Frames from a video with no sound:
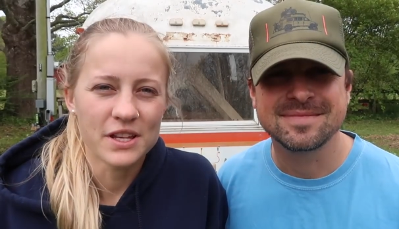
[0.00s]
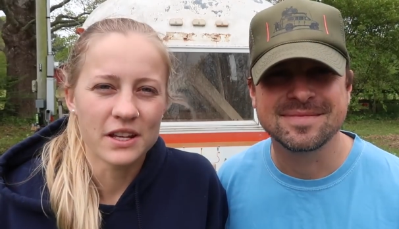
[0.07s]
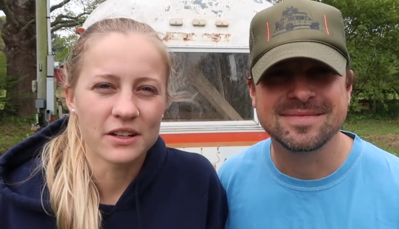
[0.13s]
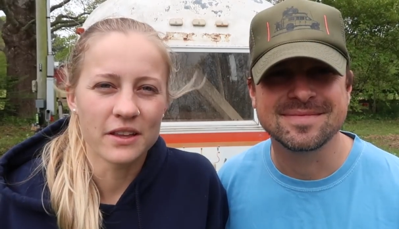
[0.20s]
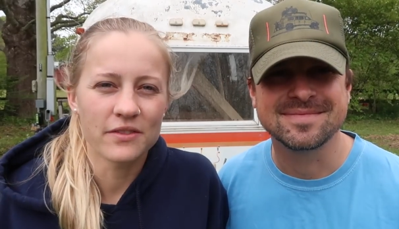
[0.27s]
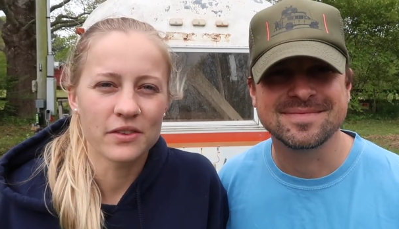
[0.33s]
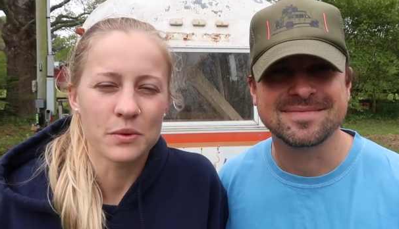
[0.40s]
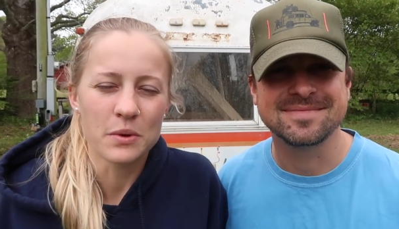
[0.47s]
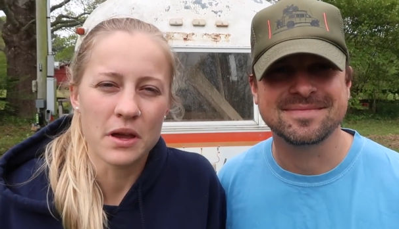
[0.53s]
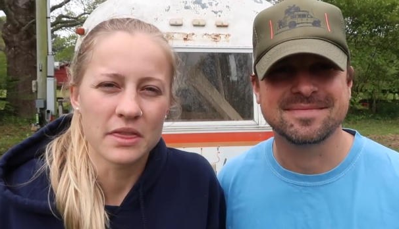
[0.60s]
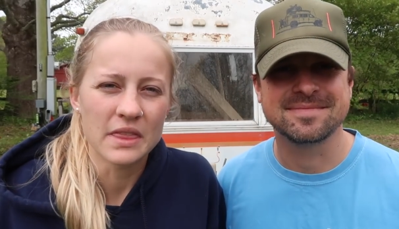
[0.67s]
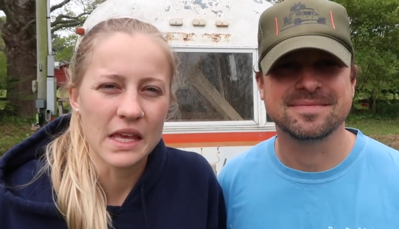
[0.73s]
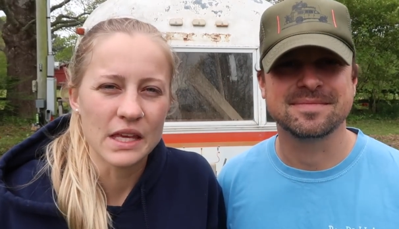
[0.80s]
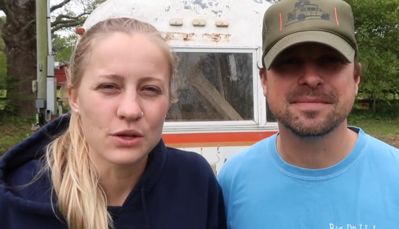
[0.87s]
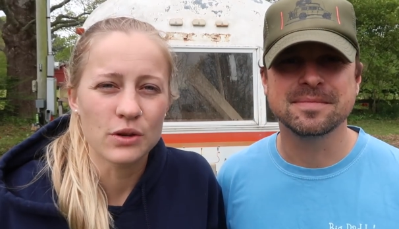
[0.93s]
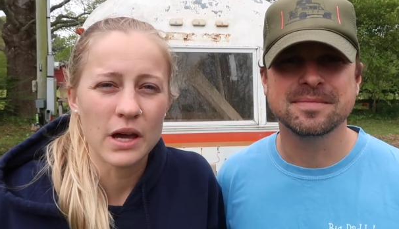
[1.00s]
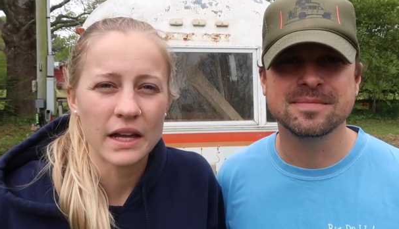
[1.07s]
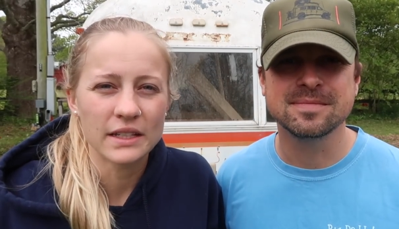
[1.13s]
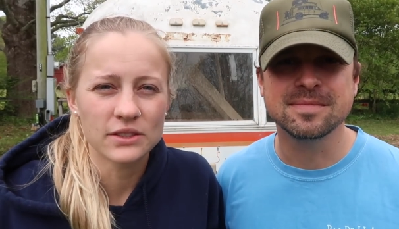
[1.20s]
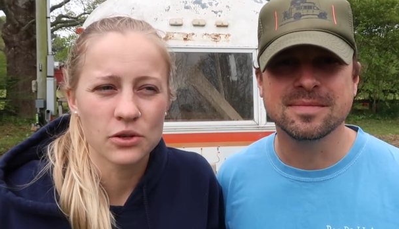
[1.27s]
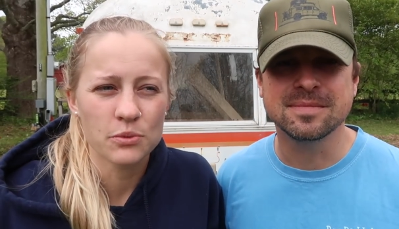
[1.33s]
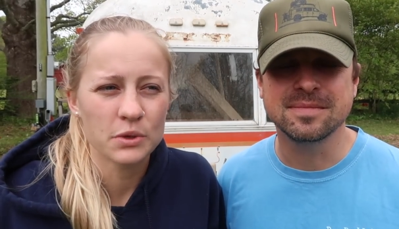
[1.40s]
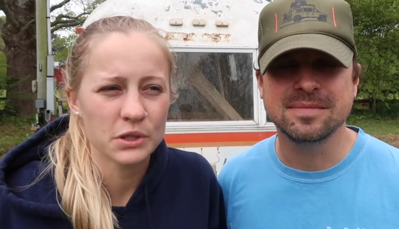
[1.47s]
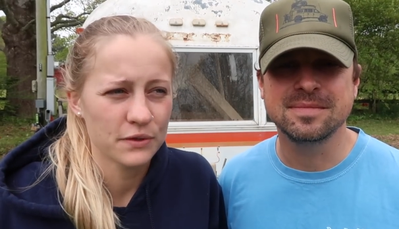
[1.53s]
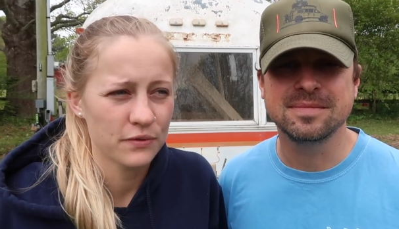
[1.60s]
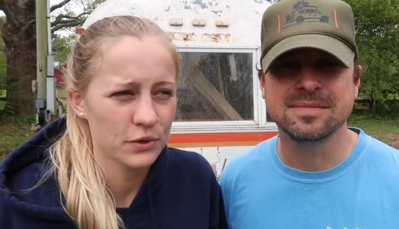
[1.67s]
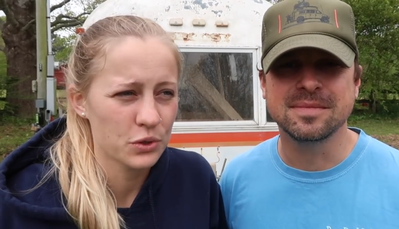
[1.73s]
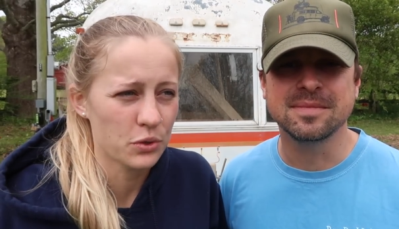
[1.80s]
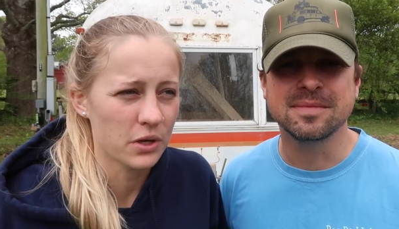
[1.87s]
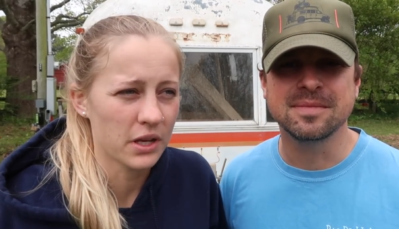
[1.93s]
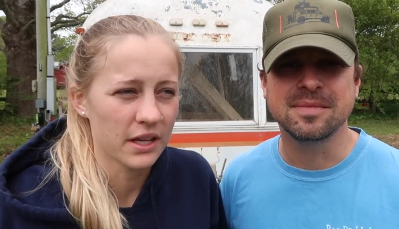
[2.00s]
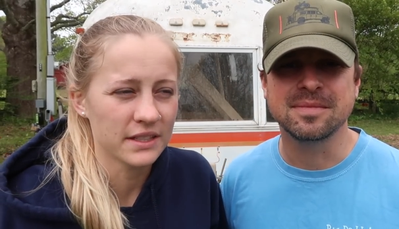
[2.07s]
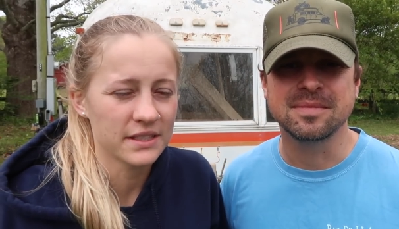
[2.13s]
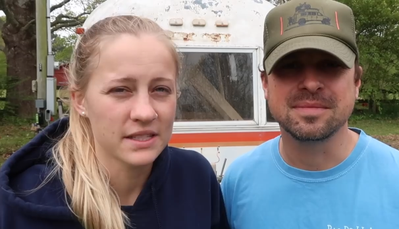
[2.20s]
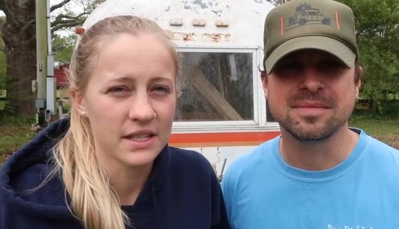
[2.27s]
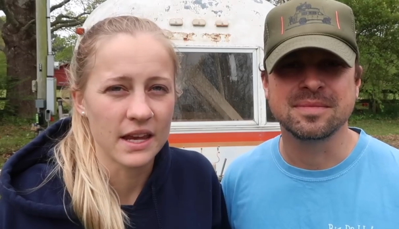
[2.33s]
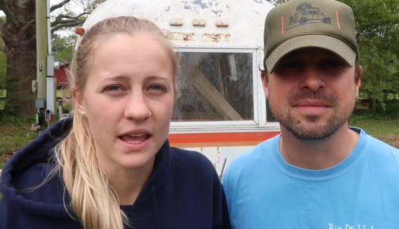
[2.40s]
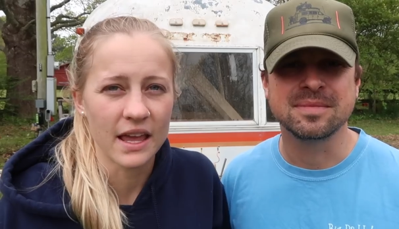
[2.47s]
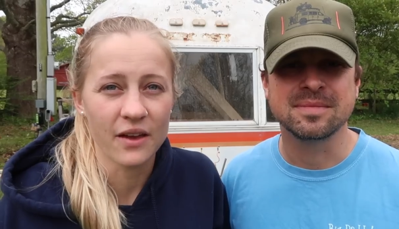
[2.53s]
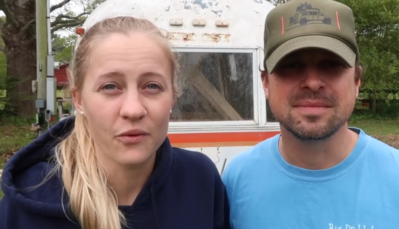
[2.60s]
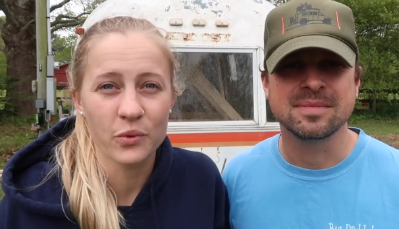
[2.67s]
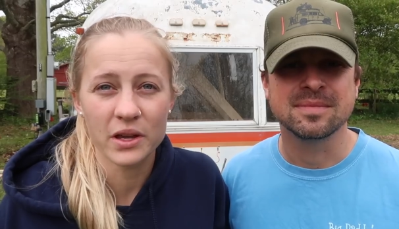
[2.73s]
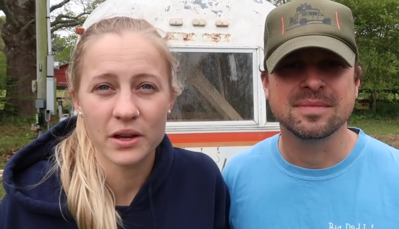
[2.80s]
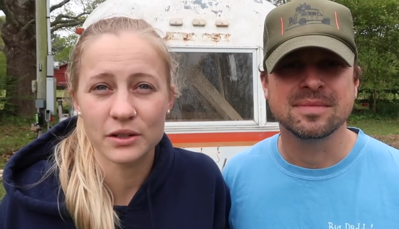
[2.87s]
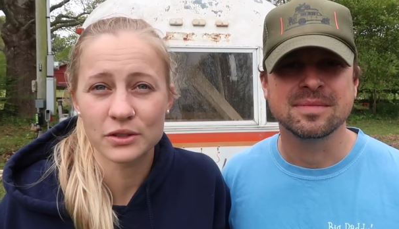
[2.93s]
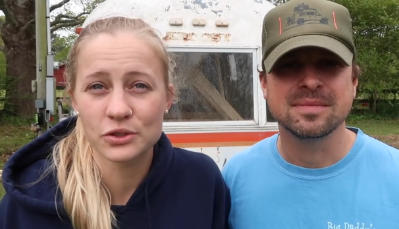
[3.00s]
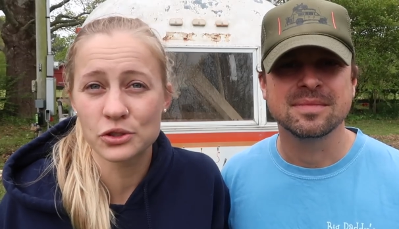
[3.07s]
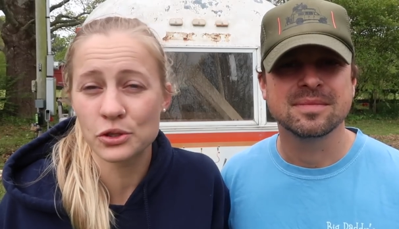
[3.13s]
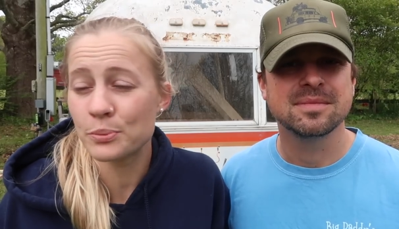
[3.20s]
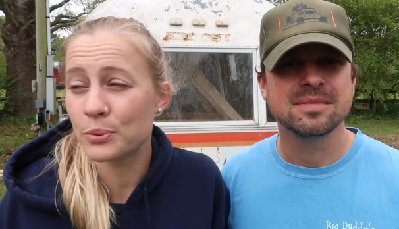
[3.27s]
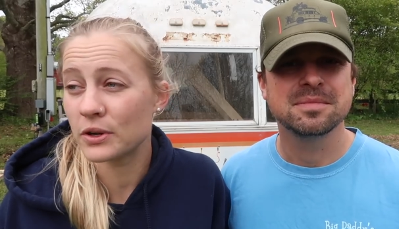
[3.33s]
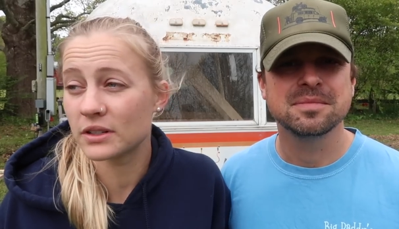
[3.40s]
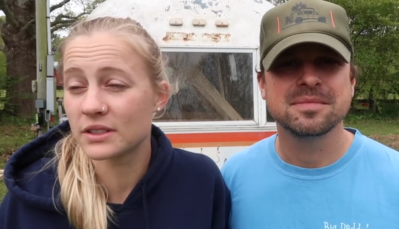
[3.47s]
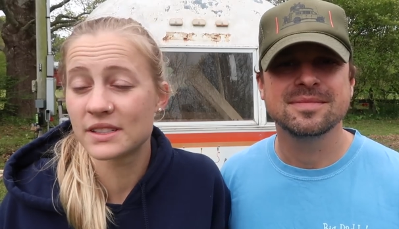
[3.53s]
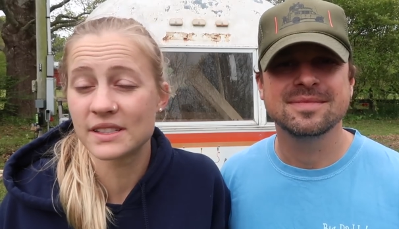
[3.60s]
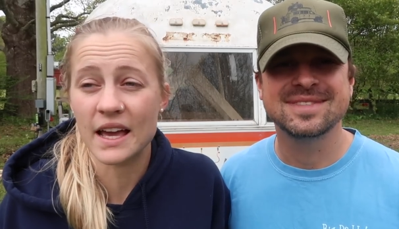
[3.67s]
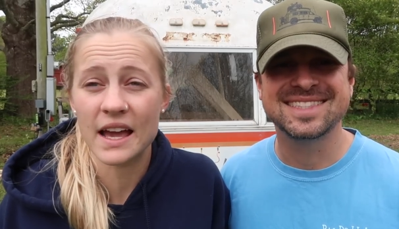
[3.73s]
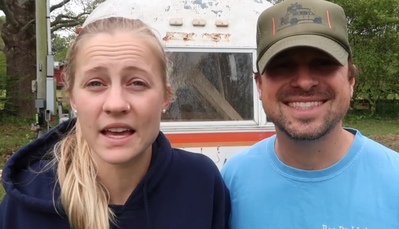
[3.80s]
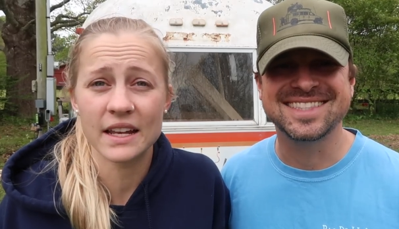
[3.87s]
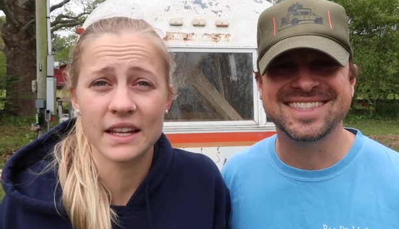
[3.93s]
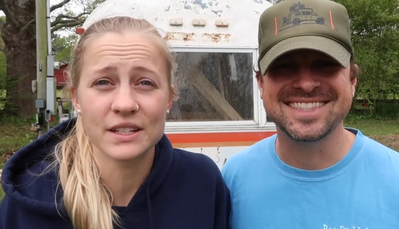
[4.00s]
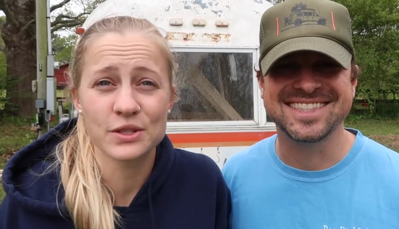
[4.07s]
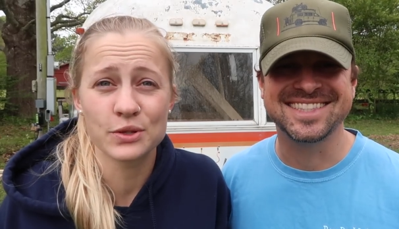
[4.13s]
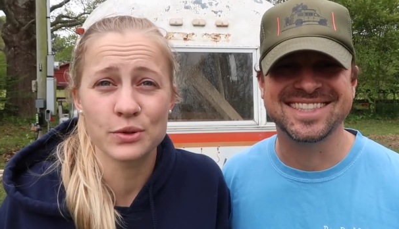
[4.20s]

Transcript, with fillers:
Speaker 1: channel everyone. Thank you guys so much for joining us today. We are super excited